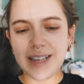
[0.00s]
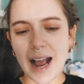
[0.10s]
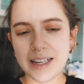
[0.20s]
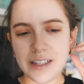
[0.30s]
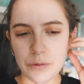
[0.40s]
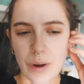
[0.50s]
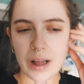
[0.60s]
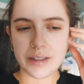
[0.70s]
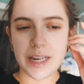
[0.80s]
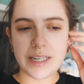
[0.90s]
sacks as well
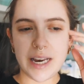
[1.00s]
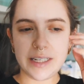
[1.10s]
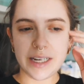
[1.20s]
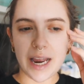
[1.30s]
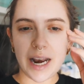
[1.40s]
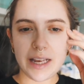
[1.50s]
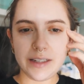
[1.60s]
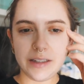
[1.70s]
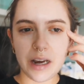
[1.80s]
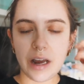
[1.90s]
because they tend to get
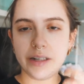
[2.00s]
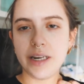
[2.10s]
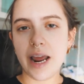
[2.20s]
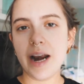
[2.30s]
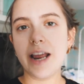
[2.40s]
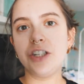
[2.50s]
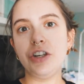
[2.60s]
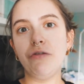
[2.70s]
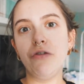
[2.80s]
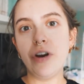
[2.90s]
less dirty unless
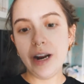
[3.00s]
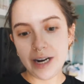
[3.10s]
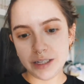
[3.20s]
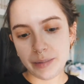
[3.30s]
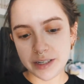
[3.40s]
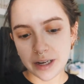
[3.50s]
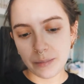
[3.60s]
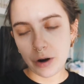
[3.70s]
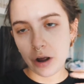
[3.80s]
she really spits up